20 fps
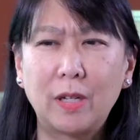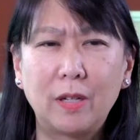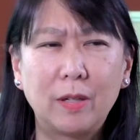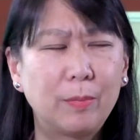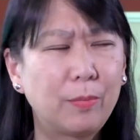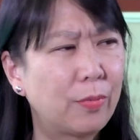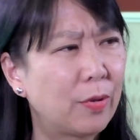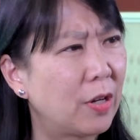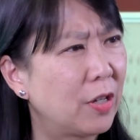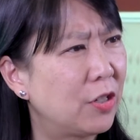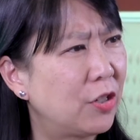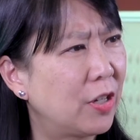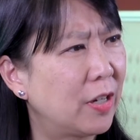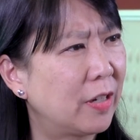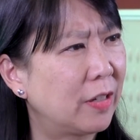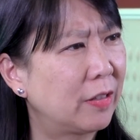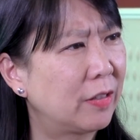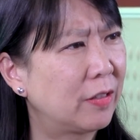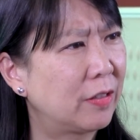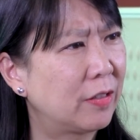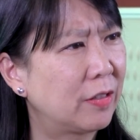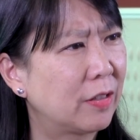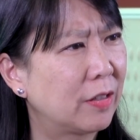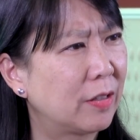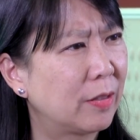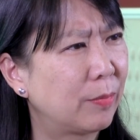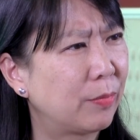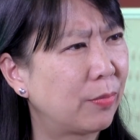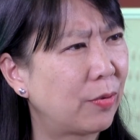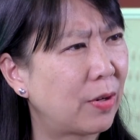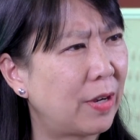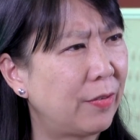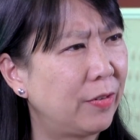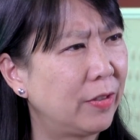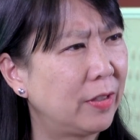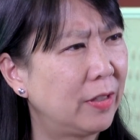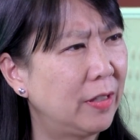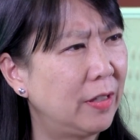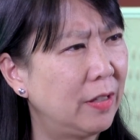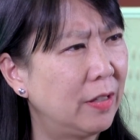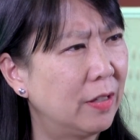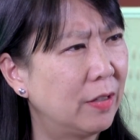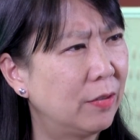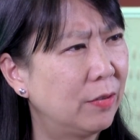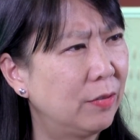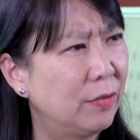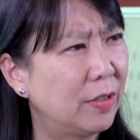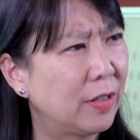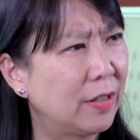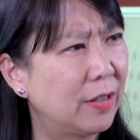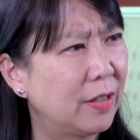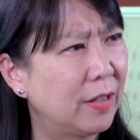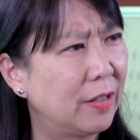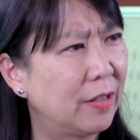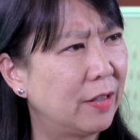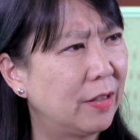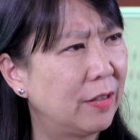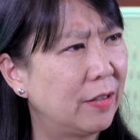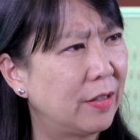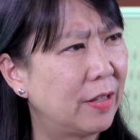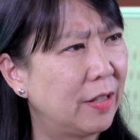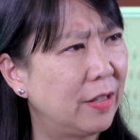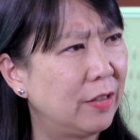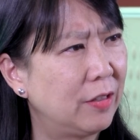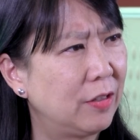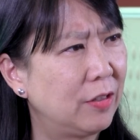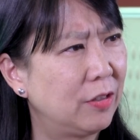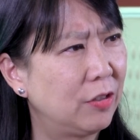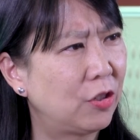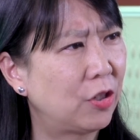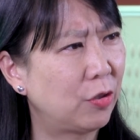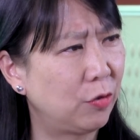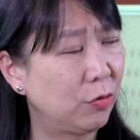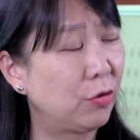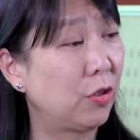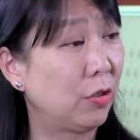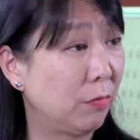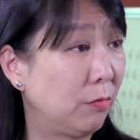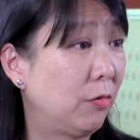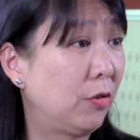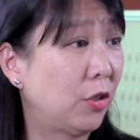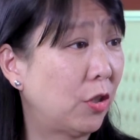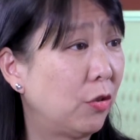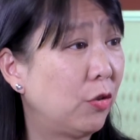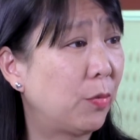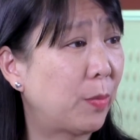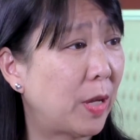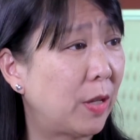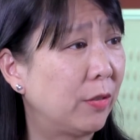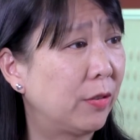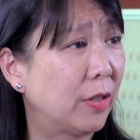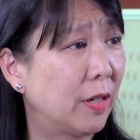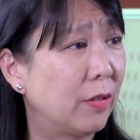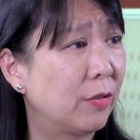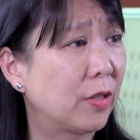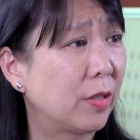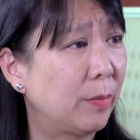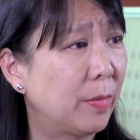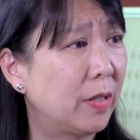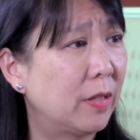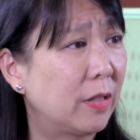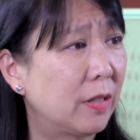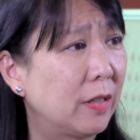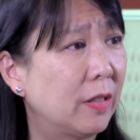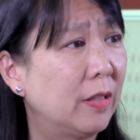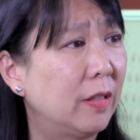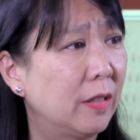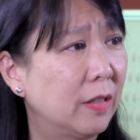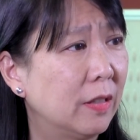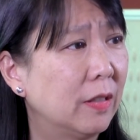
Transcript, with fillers: project privately owned, and then they chose Palo Alto Housing, basically?